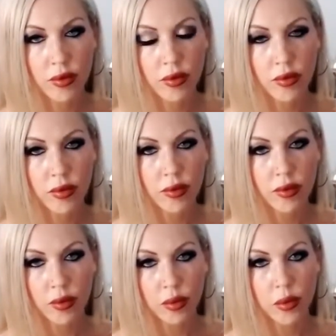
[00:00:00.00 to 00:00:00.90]

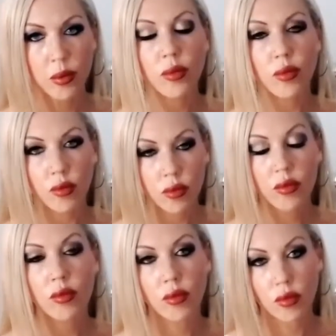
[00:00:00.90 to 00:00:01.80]

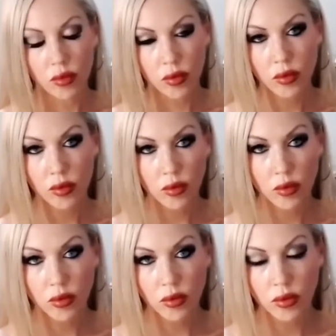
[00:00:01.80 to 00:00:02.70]

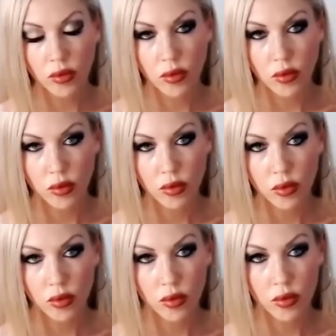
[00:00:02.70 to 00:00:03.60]

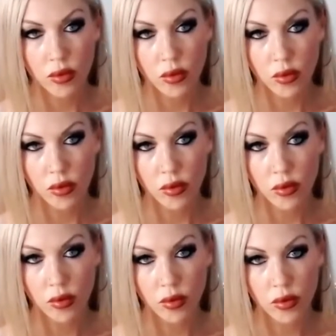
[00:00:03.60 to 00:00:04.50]

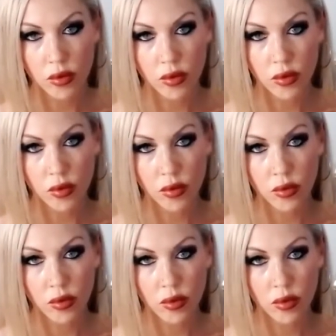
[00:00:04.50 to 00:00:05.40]

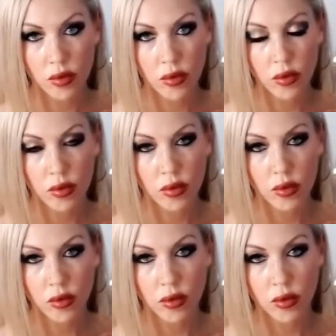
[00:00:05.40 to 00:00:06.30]

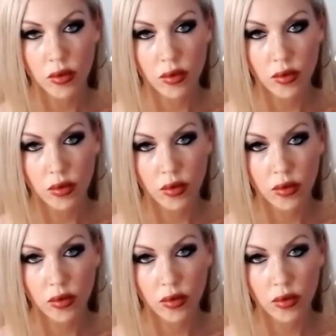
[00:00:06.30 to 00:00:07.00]
No words are spoken by the person on screen.